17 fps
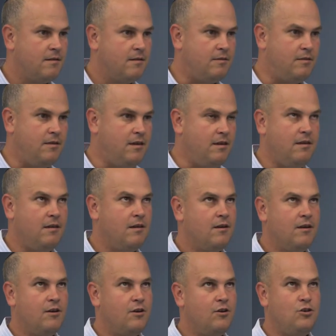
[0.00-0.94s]
the
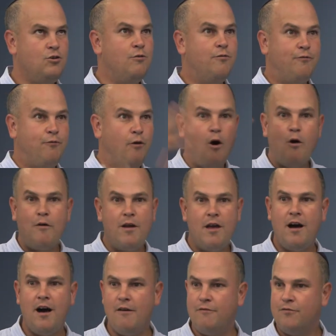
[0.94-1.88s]

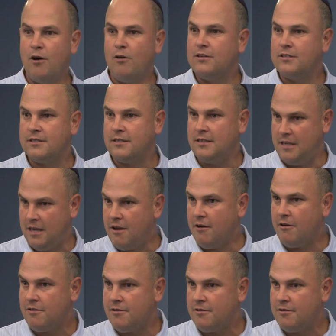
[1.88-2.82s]
euphoria of those
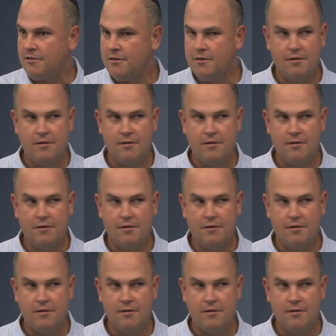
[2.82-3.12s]
years,